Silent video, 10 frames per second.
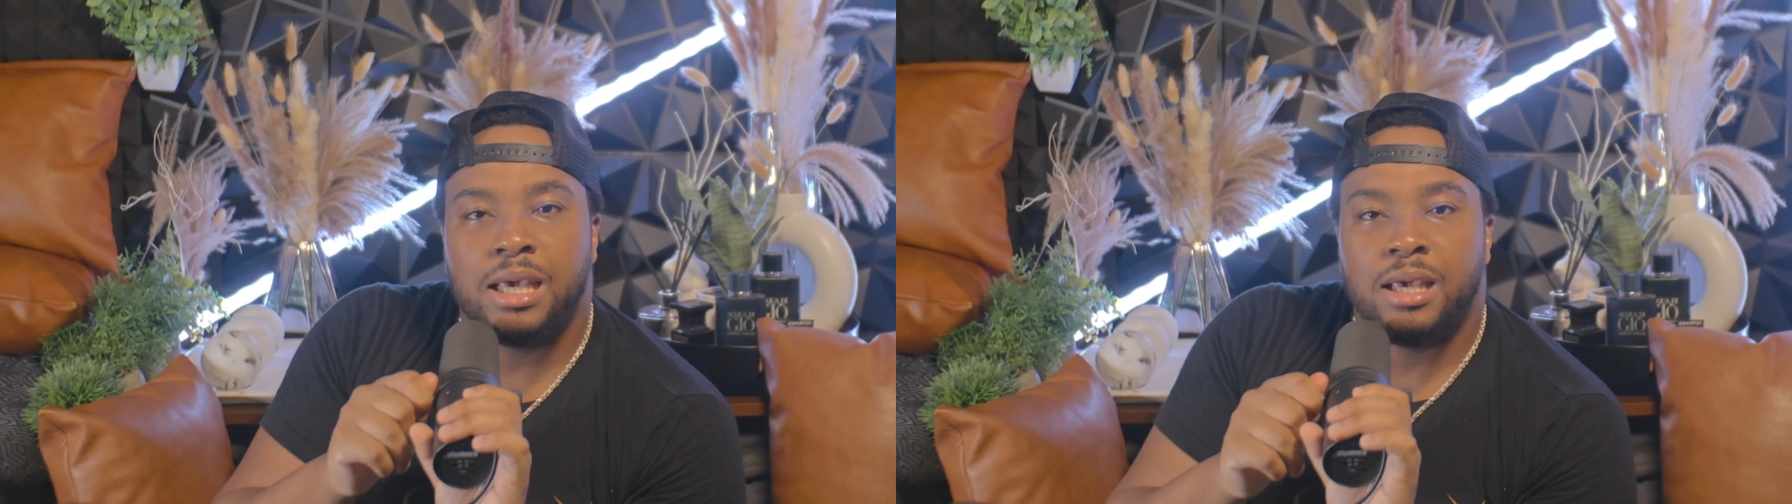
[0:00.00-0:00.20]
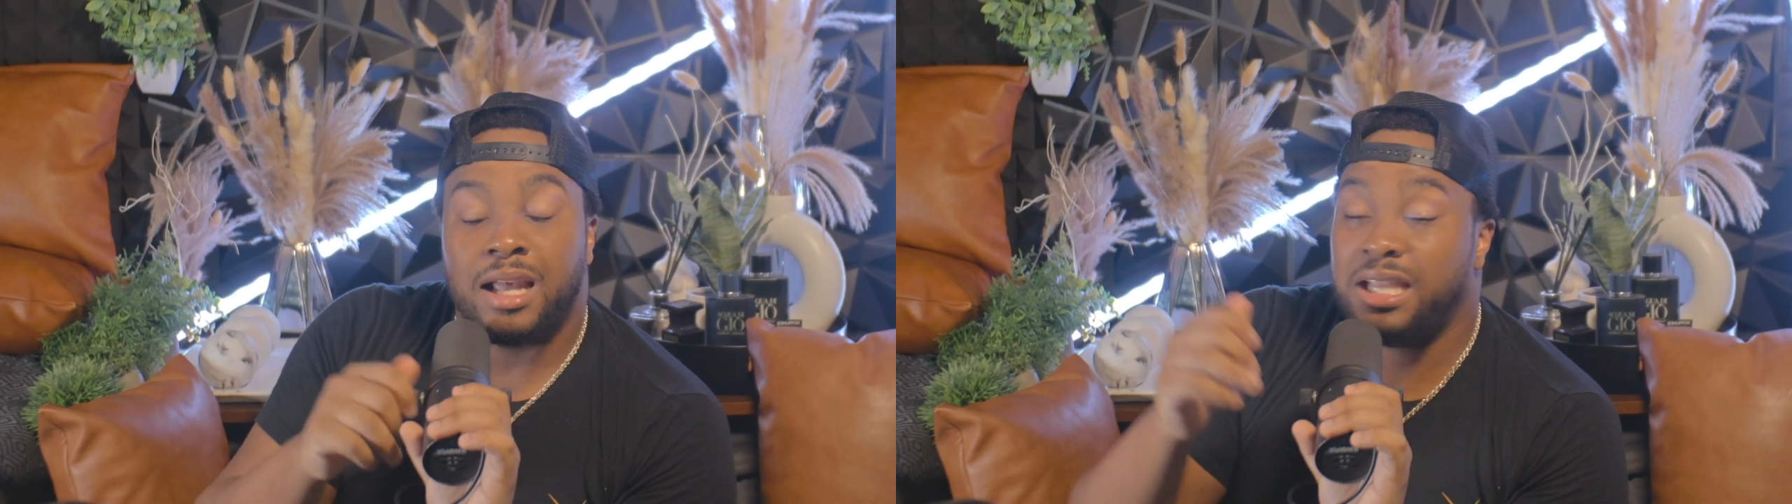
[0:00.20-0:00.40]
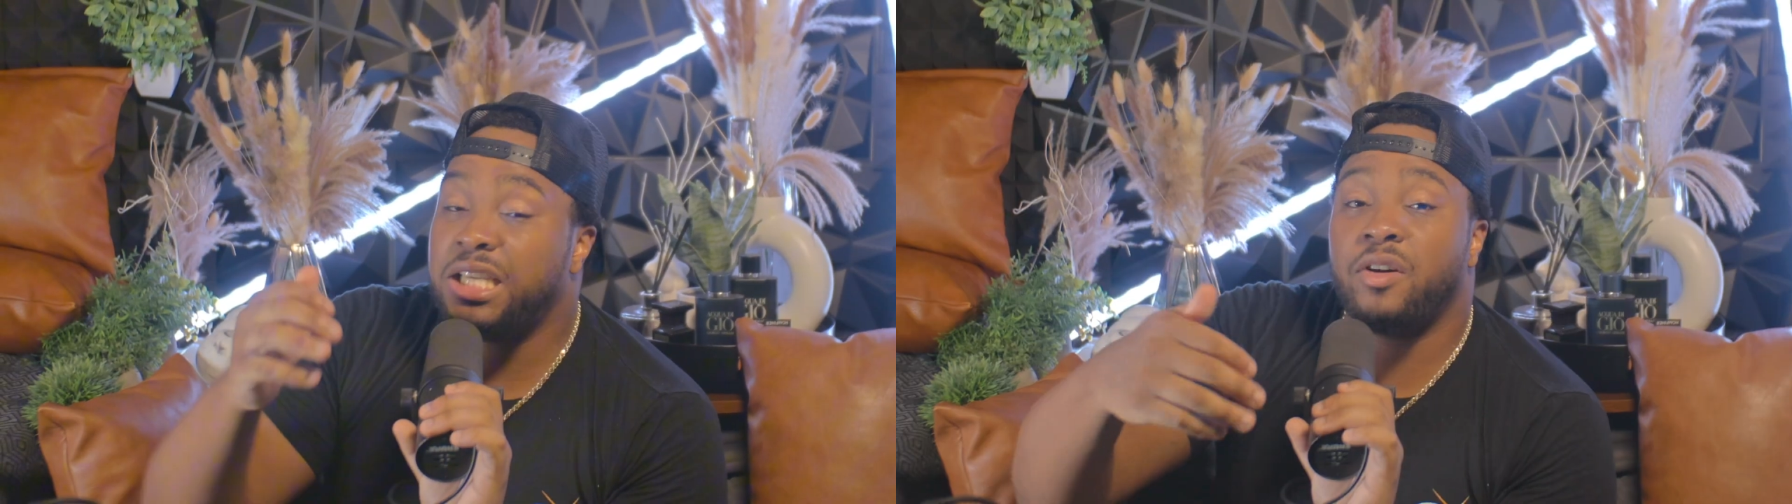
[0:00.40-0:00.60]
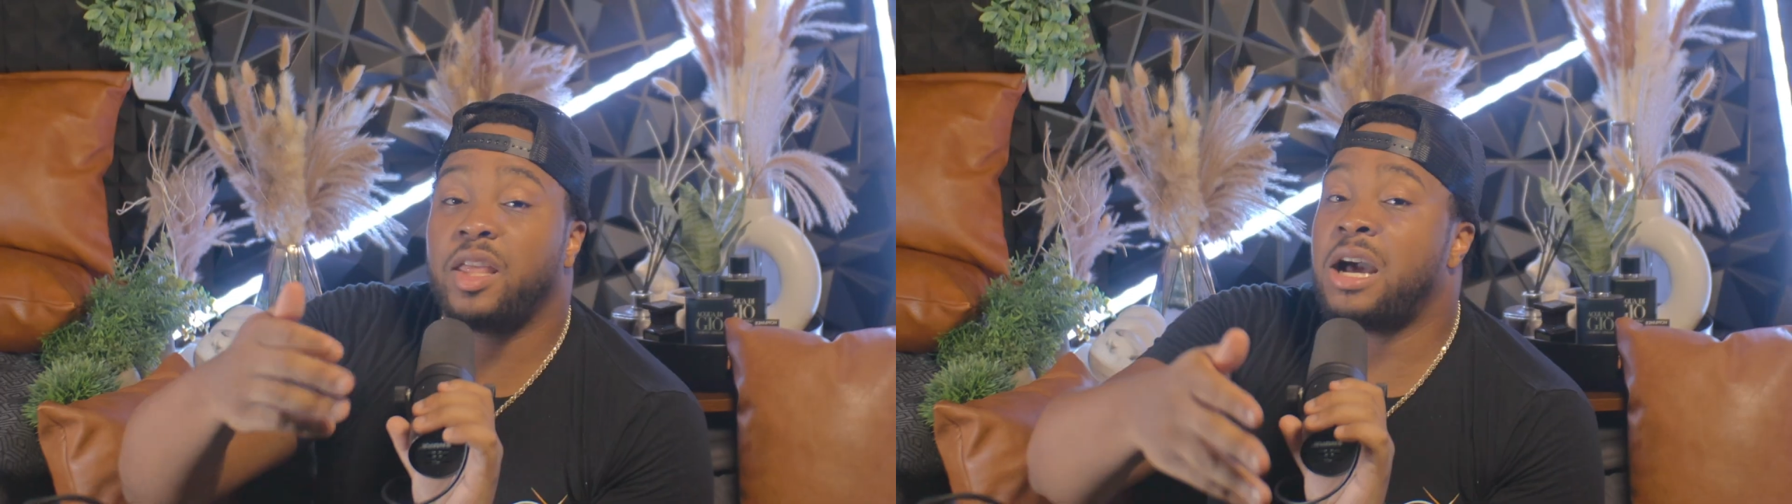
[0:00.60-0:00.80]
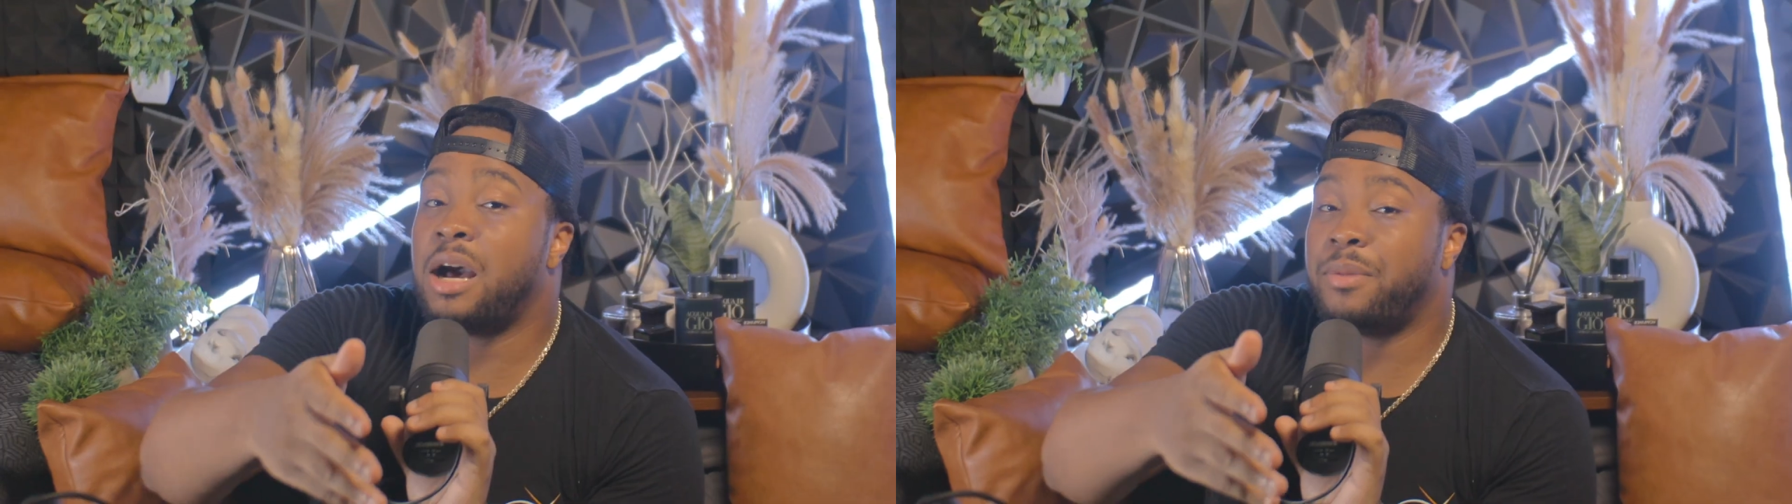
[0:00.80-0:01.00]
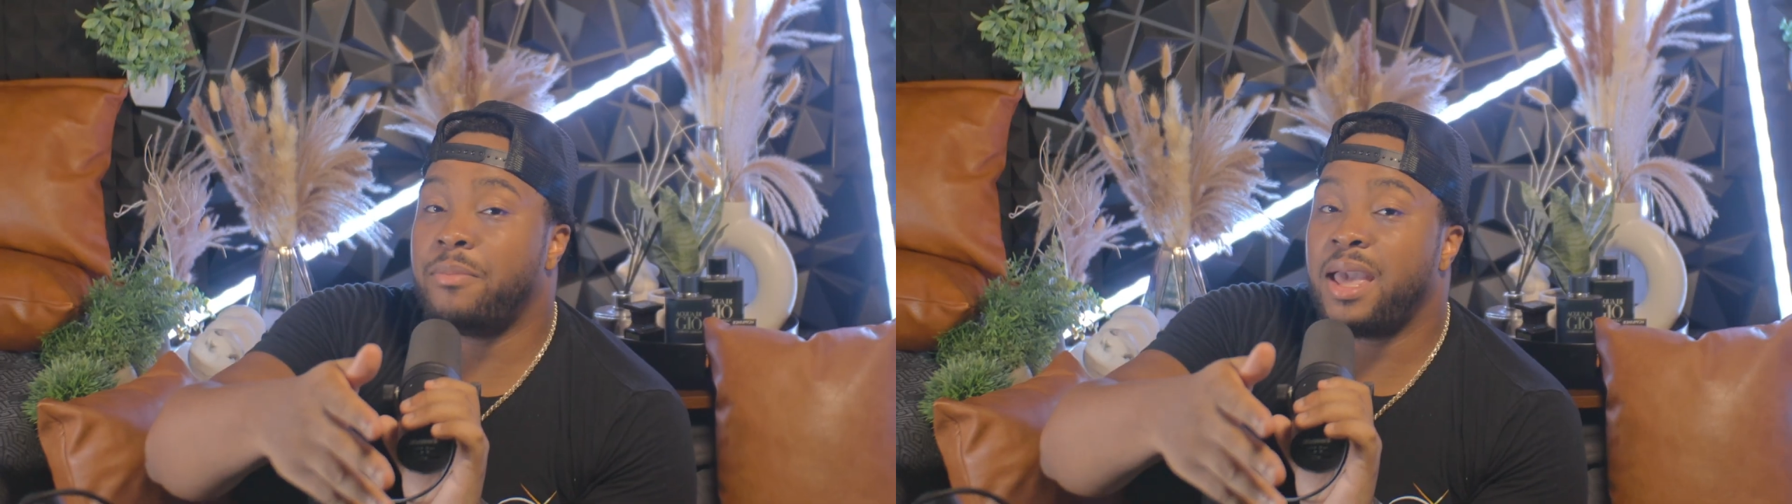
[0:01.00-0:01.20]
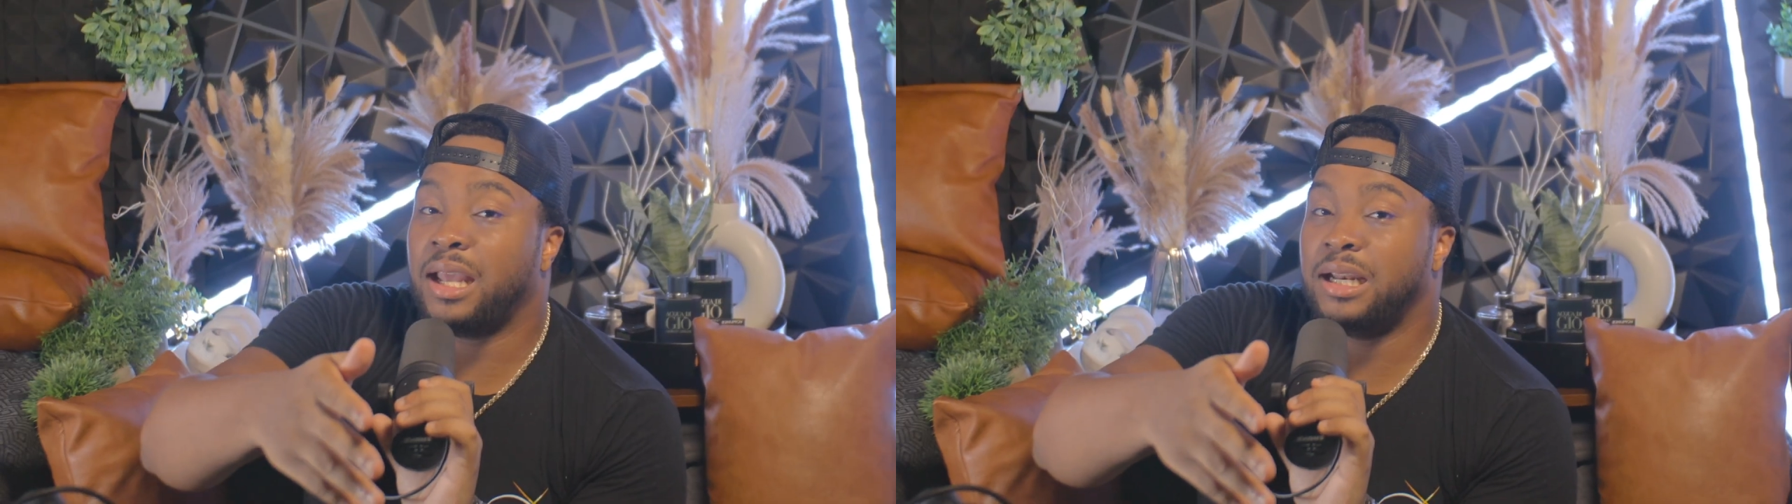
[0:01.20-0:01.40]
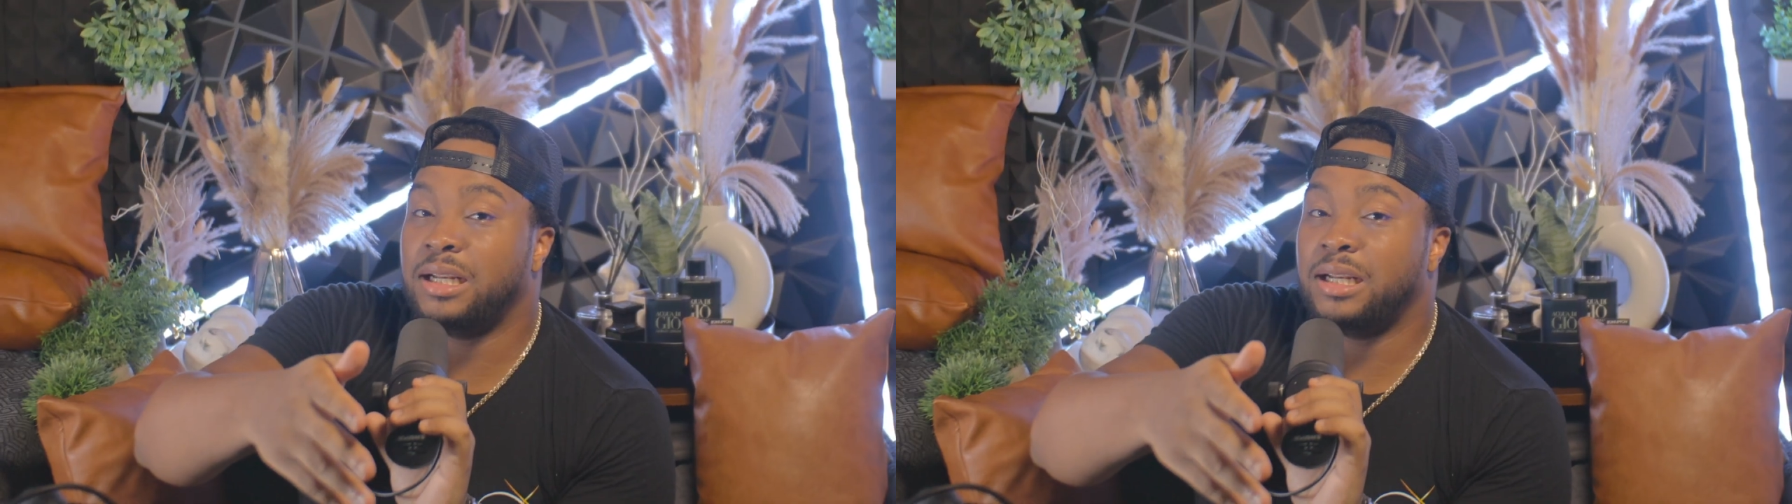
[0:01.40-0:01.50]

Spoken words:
at least for the common man.